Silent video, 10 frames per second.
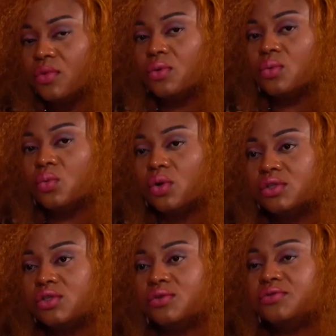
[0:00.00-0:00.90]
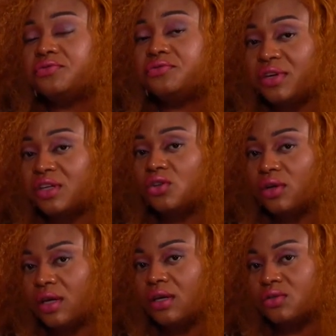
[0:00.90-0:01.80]
What you feed your
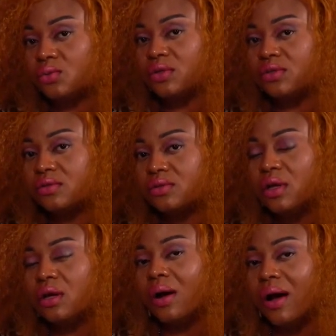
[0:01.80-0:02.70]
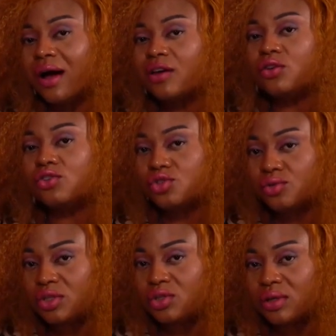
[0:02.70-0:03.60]
kids with, how you
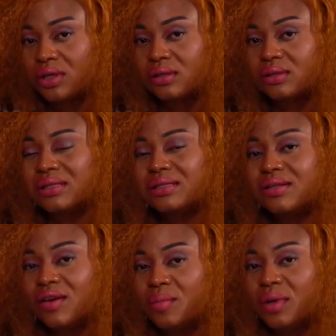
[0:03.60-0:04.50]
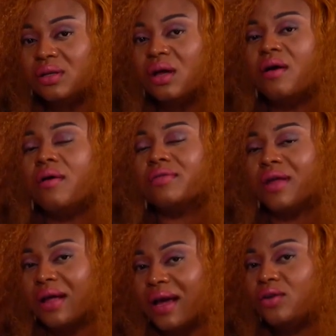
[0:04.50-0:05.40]
train your kids, determine the
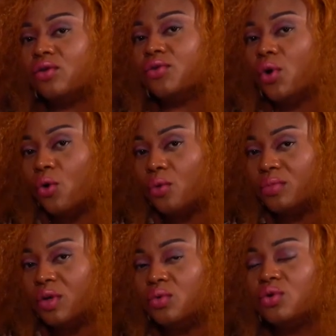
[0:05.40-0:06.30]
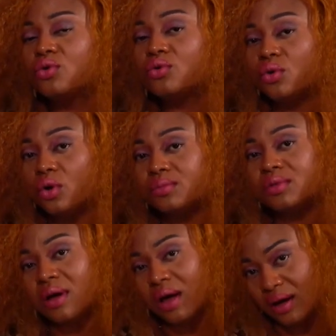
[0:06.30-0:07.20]
kind of home they will grow up to
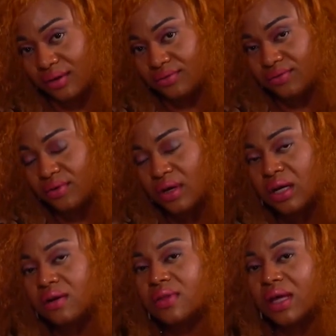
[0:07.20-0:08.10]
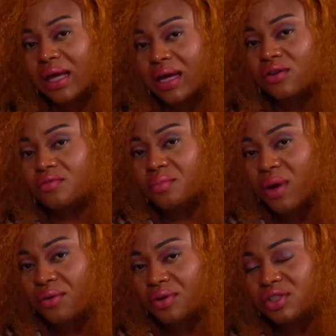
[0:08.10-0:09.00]
have, the kind of
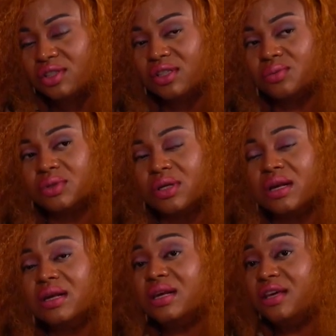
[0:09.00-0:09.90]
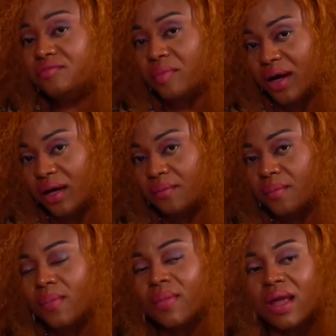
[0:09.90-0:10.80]
marriage they would live by,
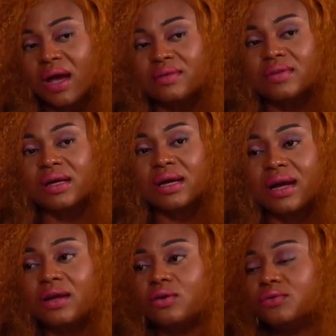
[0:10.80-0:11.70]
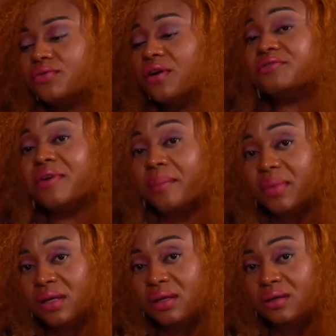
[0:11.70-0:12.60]
and the kind of
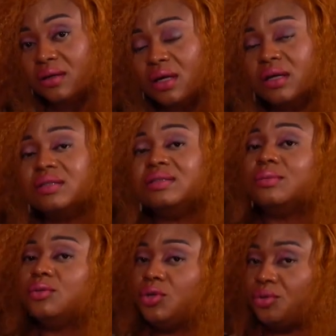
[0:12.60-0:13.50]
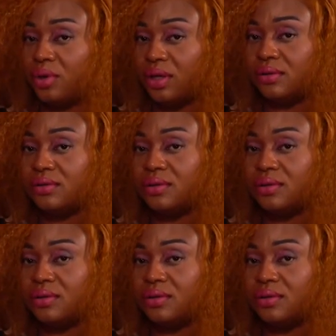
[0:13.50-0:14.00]
family they would create.